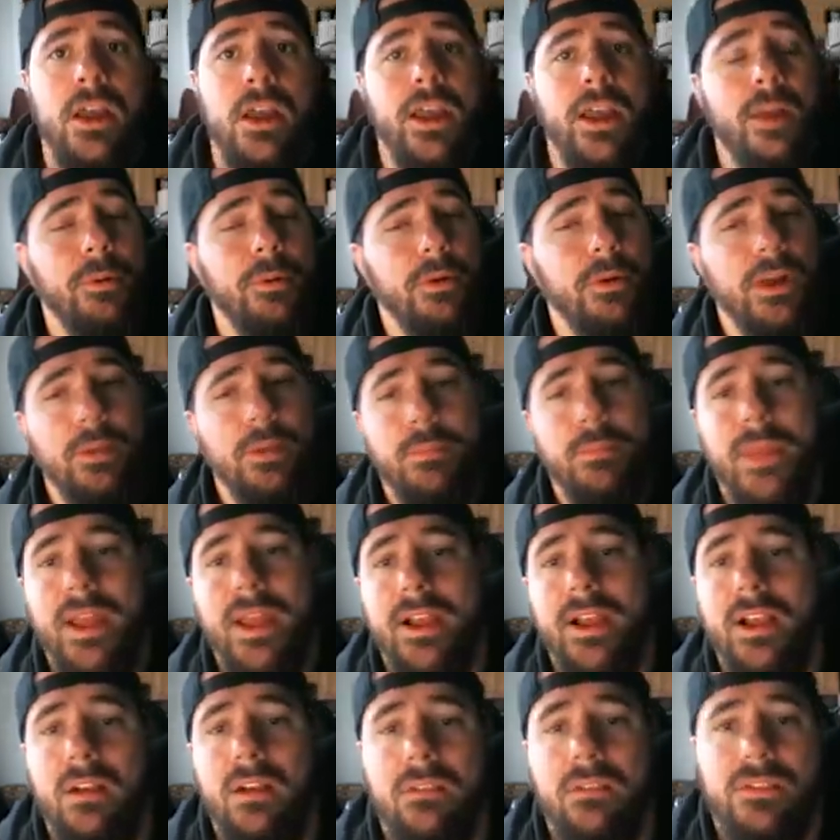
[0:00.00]
Here we get
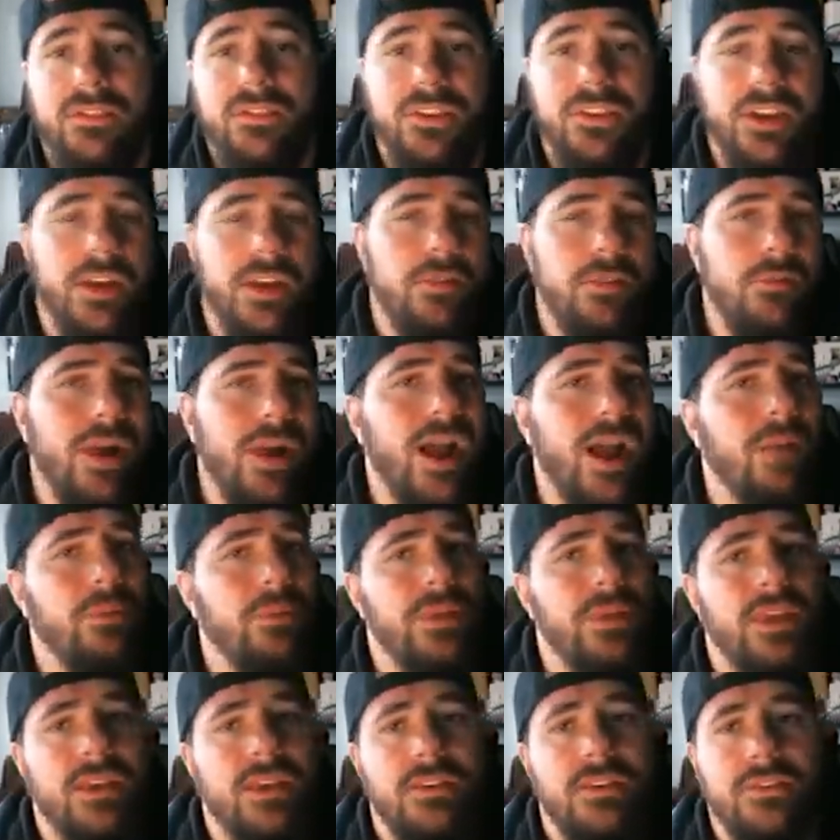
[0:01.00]
man coverage again.
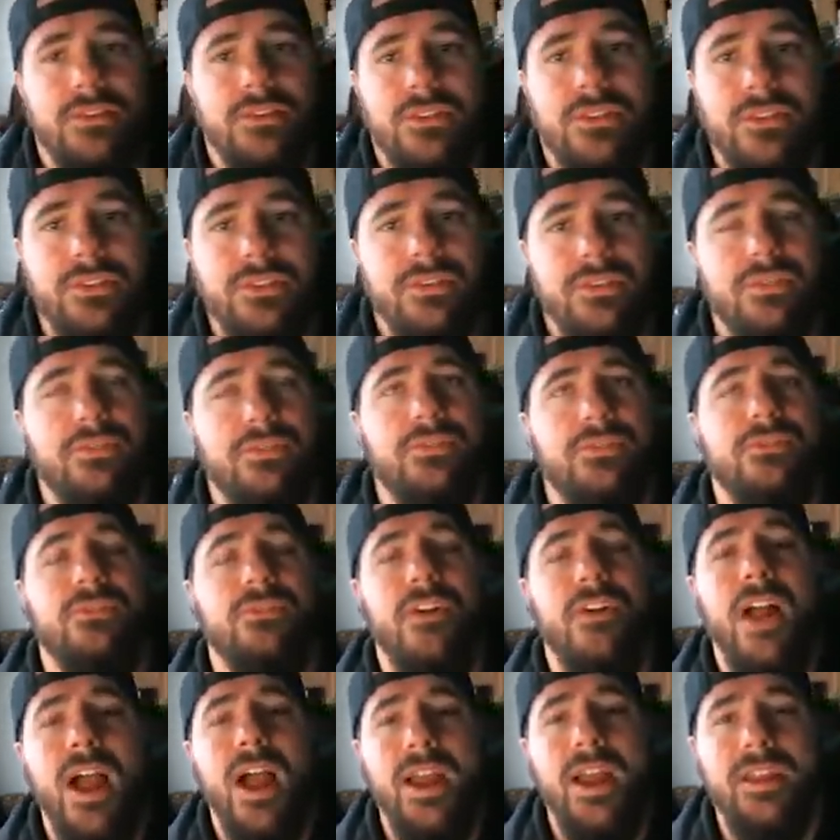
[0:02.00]
Robbie Anderson just
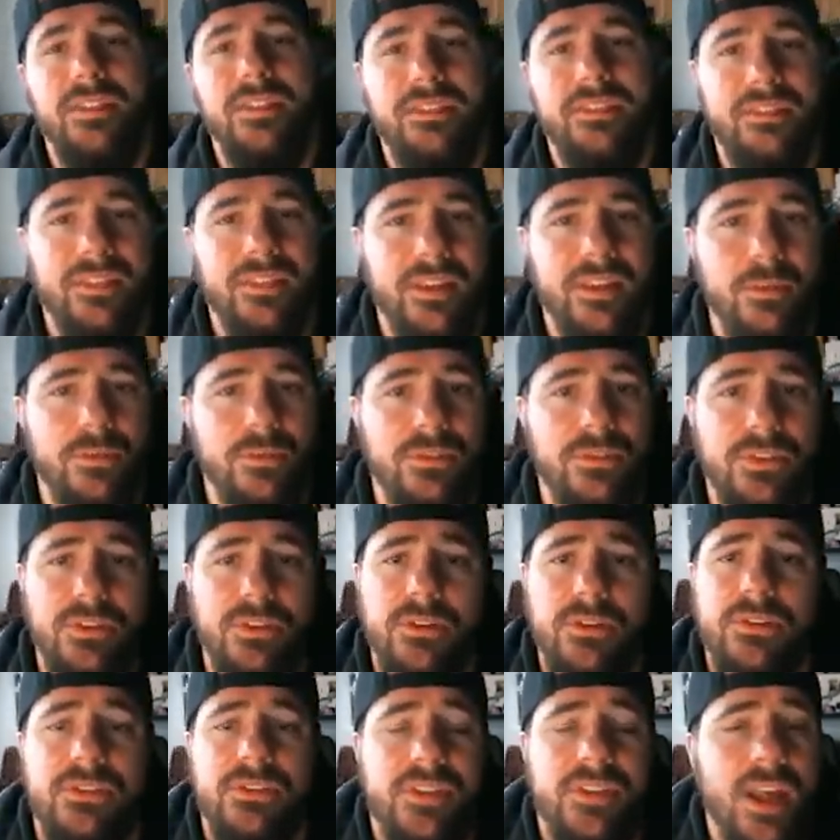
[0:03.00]
frying Sam Shields.